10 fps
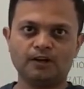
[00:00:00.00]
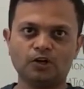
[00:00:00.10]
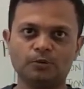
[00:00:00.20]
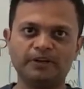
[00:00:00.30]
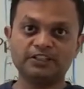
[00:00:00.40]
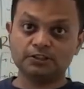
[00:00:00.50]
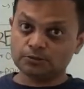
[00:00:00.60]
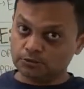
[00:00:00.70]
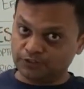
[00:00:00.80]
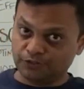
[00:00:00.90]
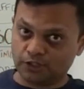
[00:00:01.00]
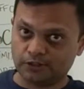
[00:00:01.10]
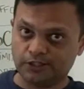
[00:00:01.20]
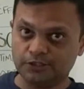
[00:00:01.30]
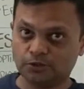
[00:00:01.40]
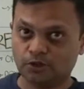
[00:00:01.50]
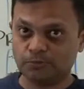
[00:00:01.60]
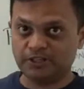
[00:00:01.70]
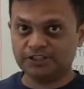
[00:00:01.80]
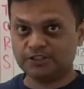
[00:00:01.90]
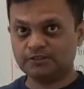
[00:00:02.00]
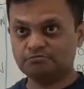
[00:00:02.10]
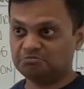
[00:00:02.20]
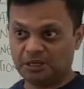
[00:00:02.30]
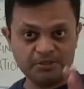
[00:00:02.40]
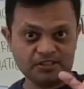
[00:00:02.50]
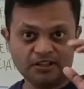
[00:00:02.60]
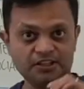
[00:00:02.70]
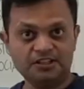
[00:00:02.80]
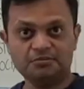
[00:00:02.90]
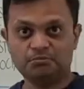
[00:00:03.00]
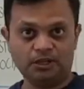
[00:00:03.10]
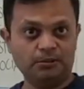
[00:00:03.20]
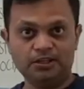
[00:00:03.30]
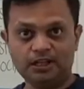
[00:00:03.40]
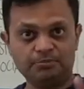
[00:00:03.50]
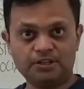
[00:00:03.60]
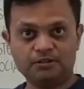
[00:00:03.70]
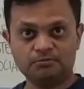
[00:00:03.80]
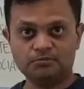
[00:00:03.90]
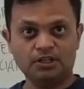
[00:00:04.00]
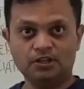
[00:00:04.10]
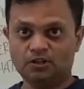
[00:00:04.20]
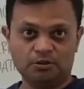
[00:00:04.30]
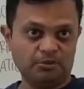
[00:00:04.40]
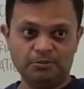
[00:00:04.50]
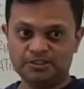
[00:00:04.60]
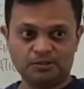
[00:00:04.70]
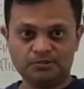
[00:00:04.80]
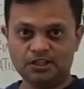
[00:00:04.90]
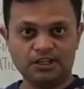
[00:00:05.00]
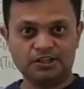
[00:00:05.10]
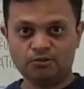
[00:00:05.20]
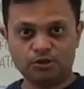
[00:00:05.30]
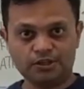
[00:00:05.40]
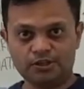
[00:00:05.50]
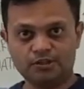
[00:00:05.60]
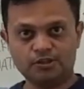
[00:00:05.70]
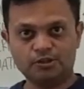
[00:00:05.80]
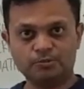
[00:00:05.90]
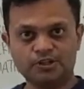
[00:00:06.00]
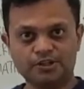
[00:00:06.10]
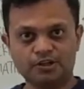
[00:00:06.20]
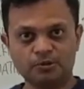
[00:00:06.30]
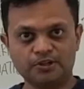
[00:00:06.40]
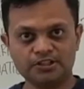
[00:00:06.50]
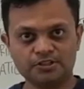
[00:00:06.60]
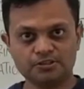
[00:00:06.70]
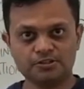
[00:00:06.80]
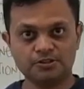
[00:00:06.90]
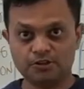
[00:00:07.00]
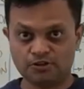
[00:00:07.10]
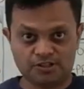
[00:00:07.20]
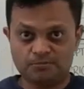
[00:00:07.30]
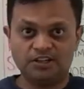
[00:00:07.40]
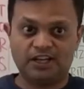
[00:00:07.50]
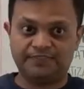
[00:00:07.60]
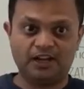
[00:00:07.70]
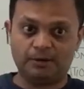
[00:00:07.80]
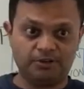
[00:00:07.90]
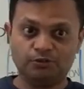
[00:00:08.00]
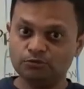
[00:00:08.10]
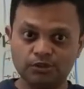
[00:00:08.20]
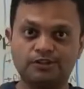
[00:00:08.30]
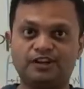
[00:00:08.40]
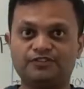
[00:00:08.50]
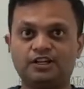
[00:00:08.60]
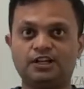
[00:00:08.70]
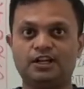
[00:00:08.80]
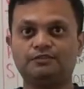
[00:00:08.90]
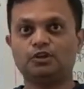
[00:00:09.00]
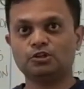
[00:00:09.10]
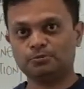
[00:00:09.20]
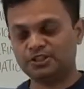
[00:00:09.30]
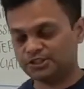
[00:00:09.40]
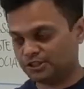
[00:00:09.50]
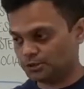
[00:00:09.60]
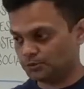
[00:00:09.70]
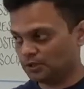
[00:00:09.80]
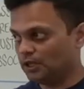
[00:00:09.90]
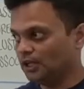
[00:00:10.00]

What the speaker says: automation tool if you are into automation, maybe Selenium, maybe Appium, or maybe something like your QMetry Automation Studio or something like that. But you would definitely have automation tool